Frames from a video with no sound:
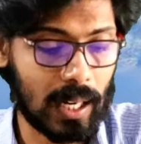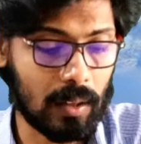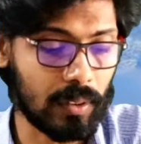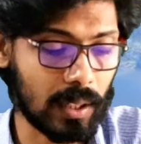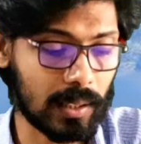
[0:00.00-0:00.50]

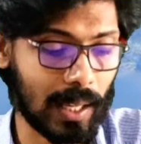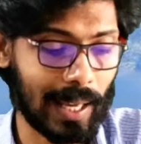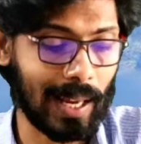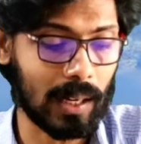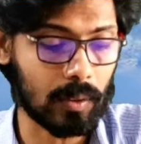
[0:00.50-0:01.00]
hour the
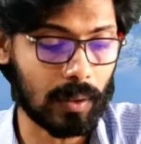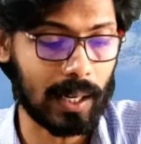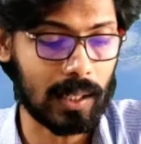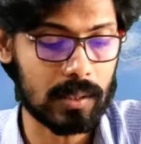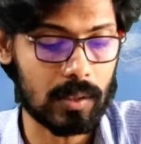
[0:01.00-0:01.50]
hail
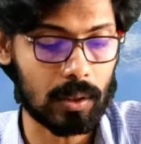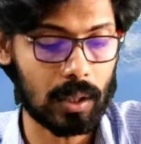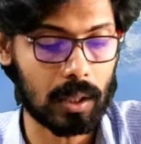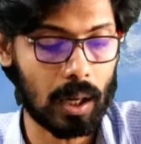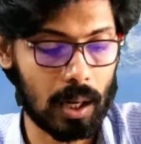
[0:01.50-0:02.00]
rained on
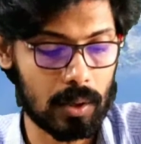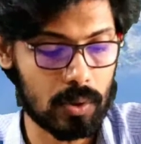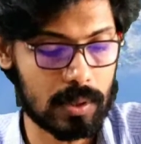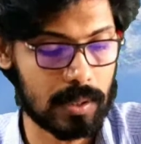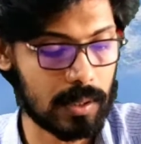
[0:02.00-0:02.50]
the
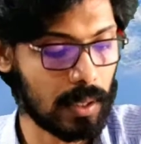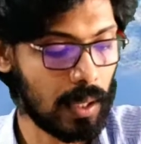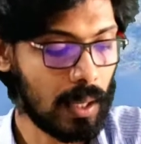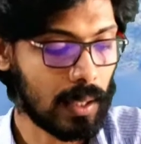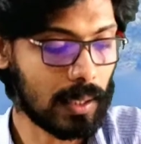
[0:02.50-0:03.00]
house,
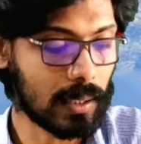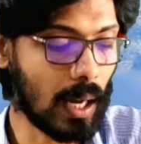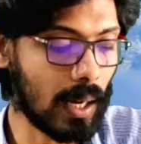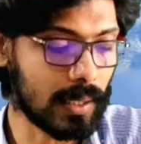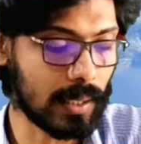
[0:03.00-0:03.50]
the
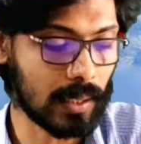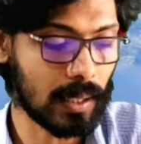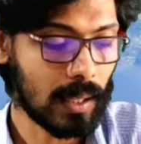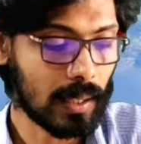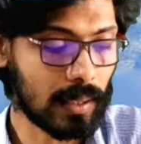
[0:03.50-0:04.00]
garden,
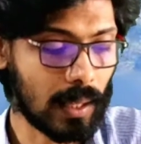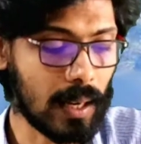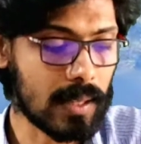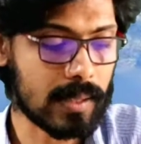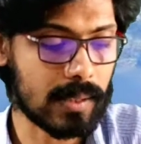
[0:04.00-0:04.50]
the
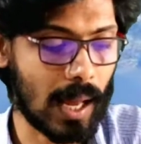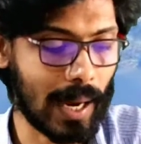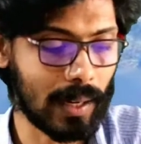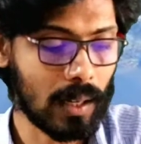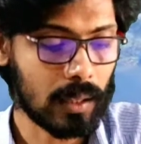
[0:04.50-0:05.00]

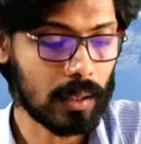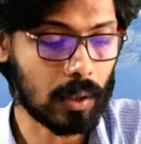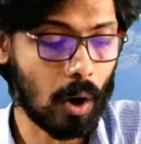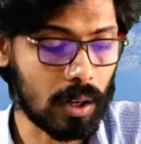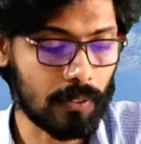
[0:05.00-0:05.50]
hillside, the
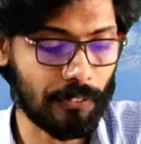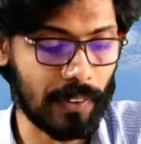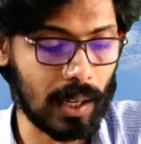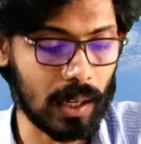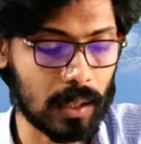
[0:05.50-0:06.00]

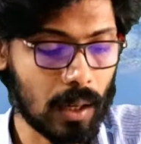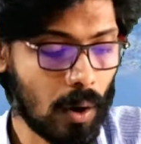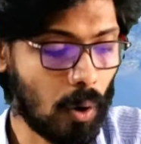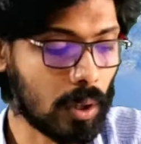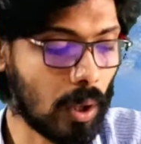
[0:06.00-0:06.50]
cornfield,
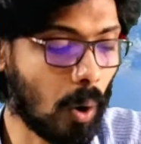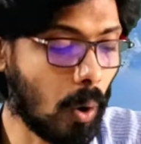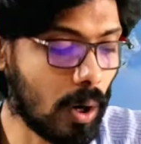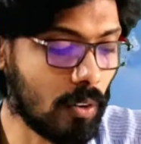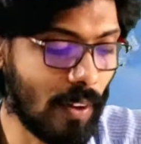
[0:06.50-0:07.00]
on the
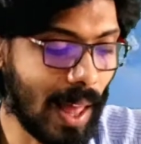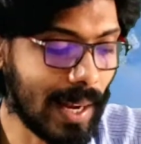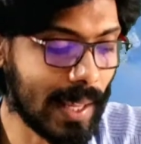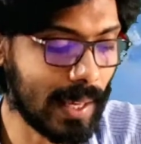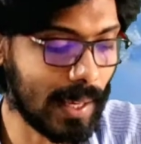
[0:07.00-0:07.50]
whole
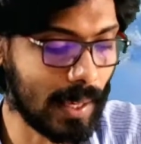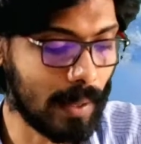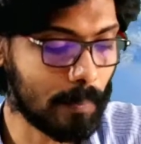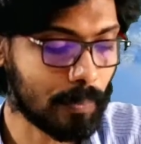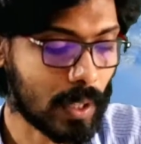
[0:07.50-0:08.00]
valley.
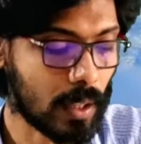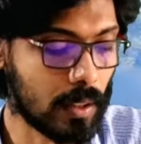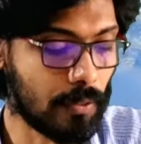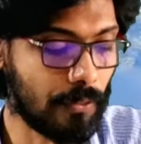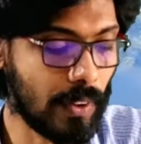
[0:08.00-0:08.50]

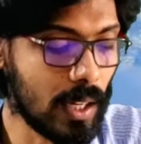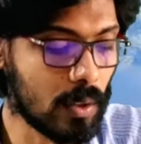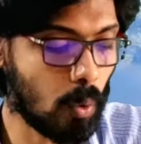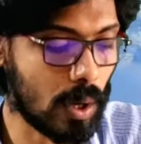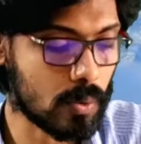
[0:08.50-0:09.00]
The field
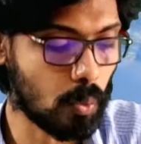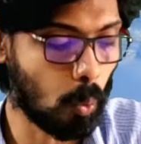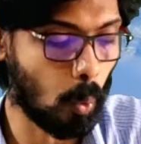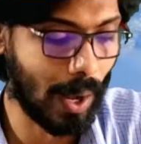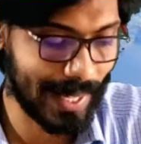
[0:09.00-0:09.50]
was
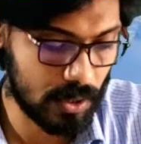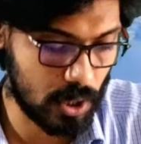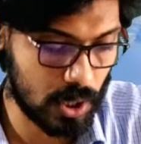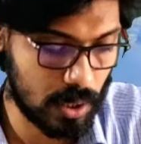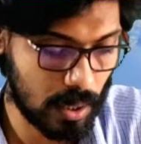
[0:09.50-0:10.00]

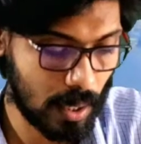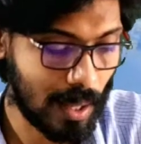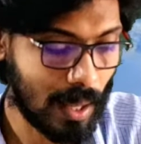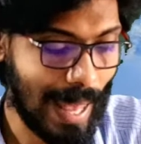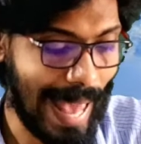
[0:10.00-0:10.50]
white,
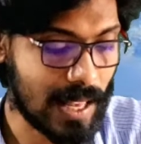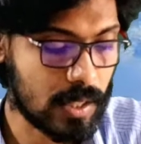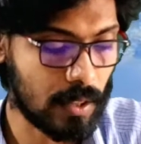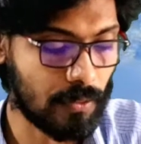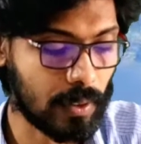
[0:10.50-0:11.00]

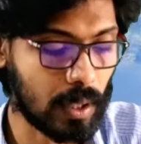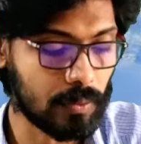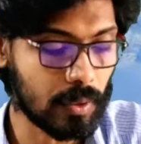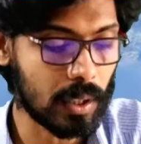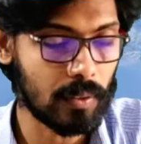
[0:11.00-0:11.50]
as if
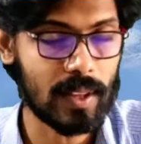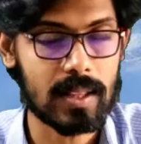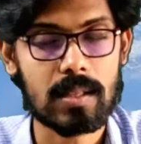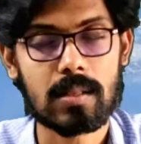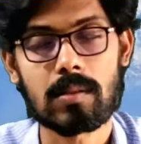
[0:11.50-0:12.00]
covered
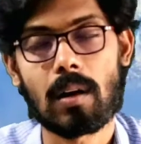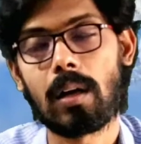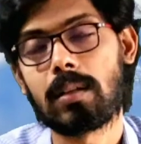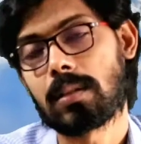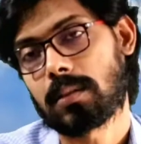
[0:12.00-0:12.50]
with
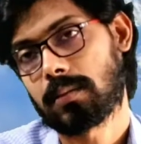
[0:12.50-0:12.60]
salt.